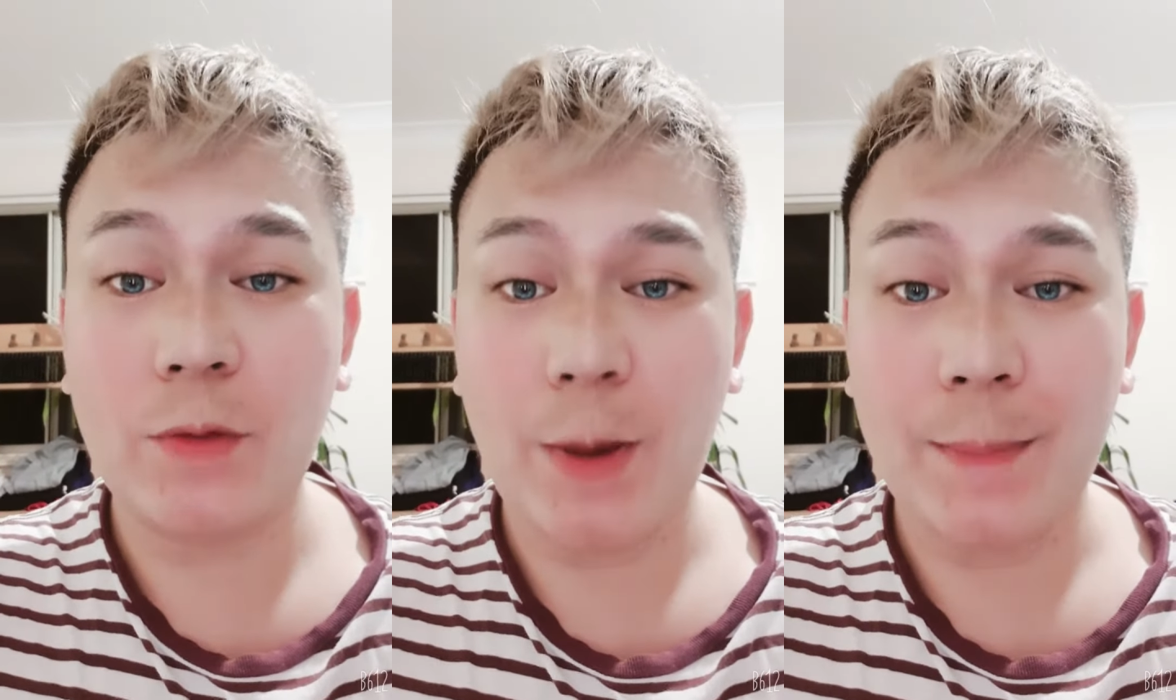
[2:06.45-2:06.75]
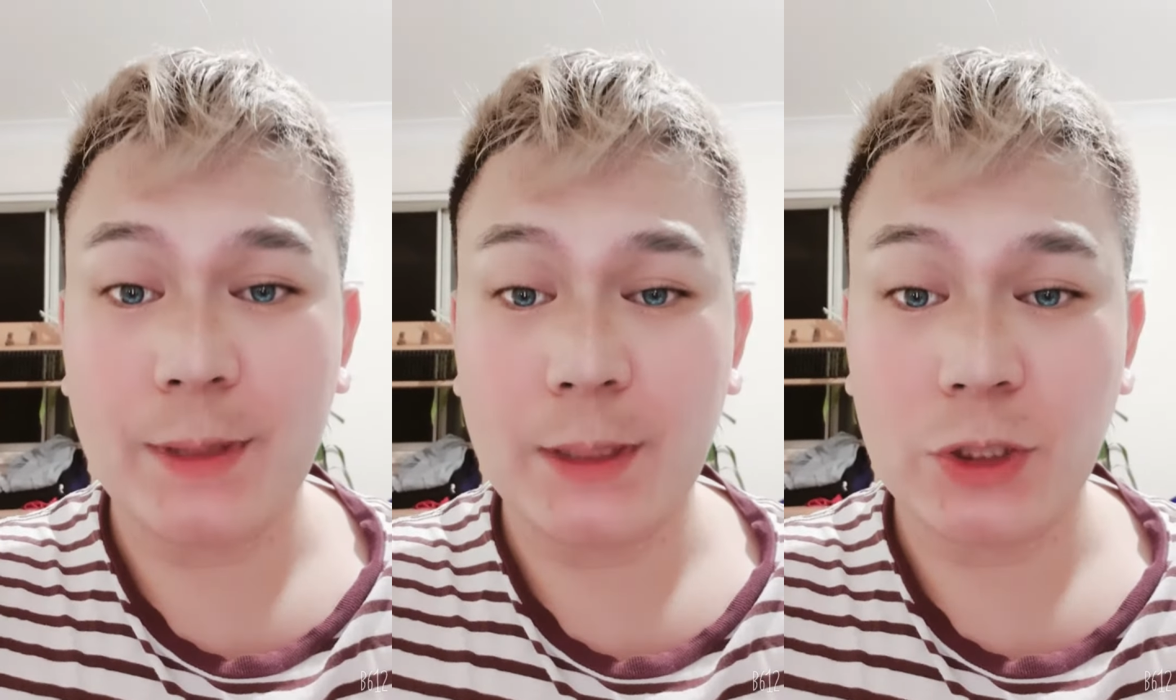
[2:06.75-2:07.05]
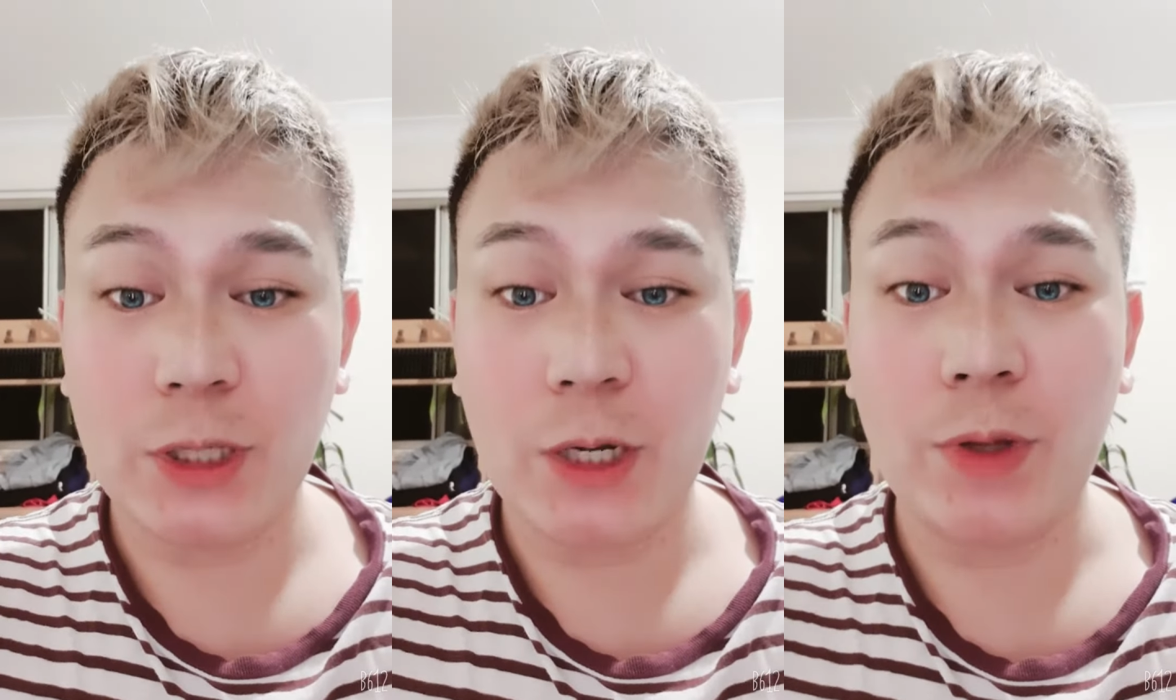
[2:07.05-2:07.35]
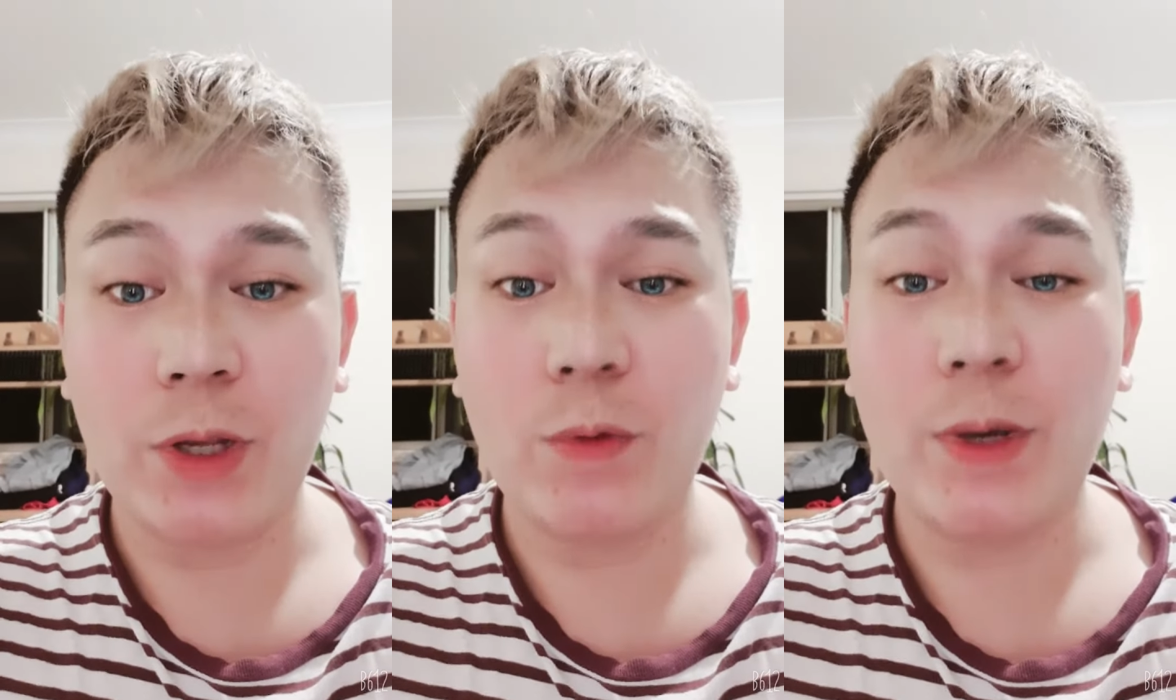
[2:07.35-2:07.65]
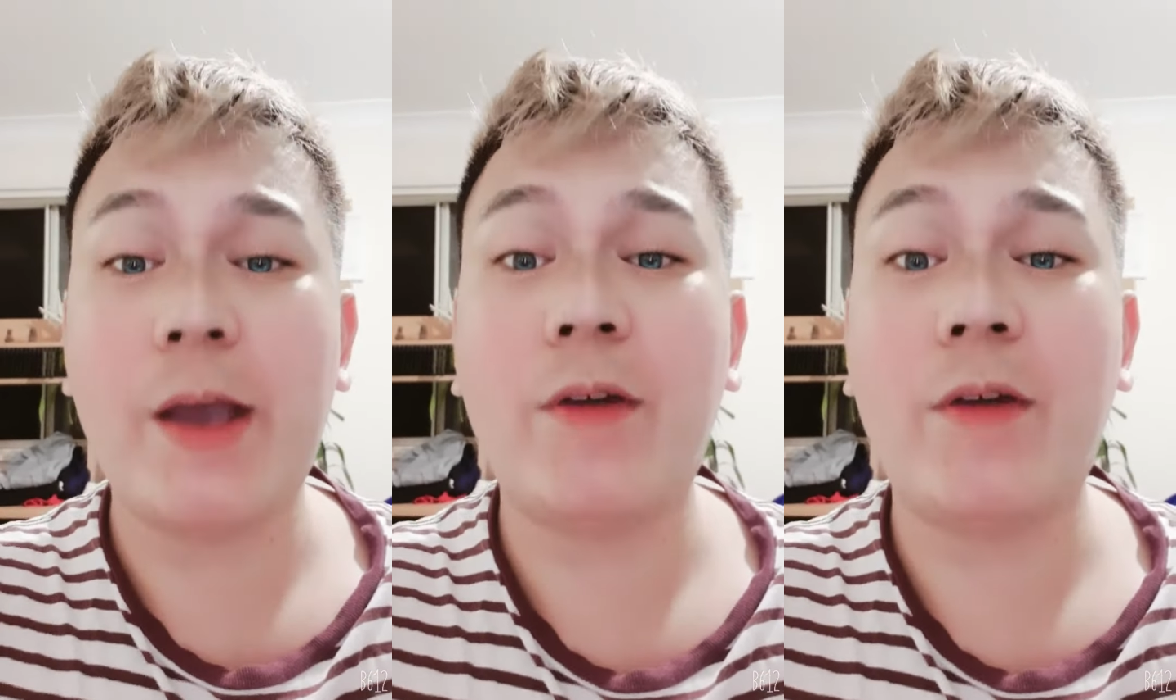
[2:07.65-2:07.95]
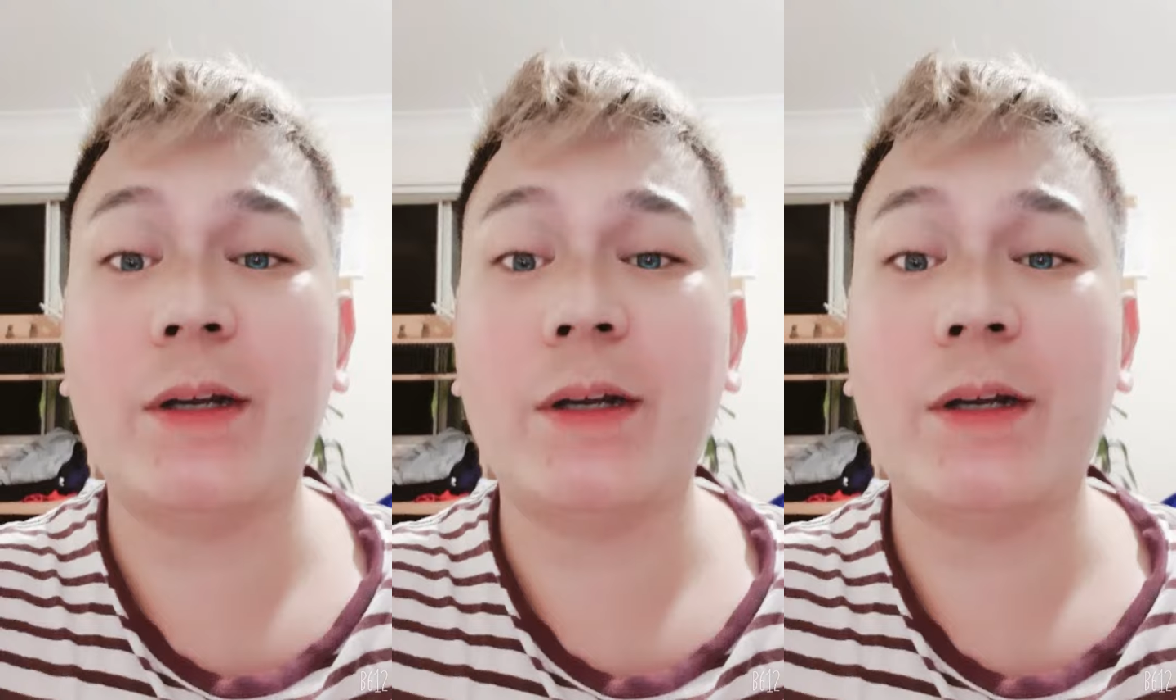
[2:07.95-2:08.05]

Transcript: November this year when you will hear